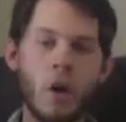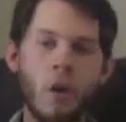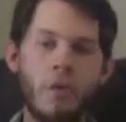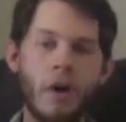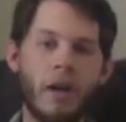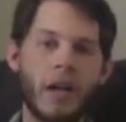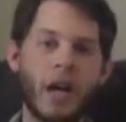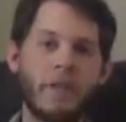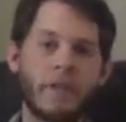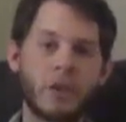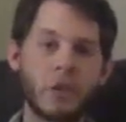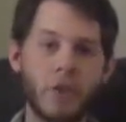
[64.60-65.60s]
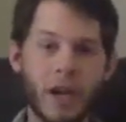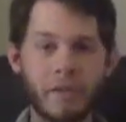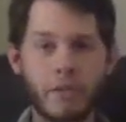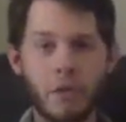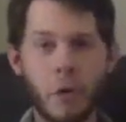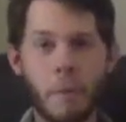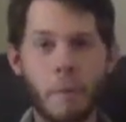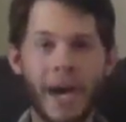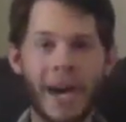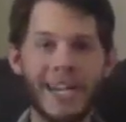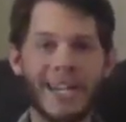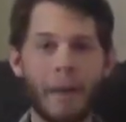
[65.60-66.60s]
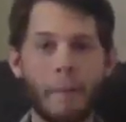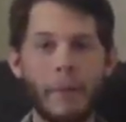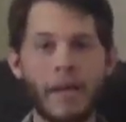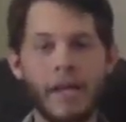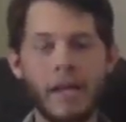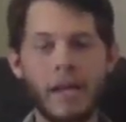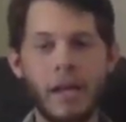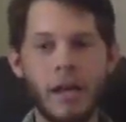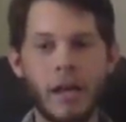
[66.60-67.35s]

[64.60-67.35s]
who found out that the Traveler might not be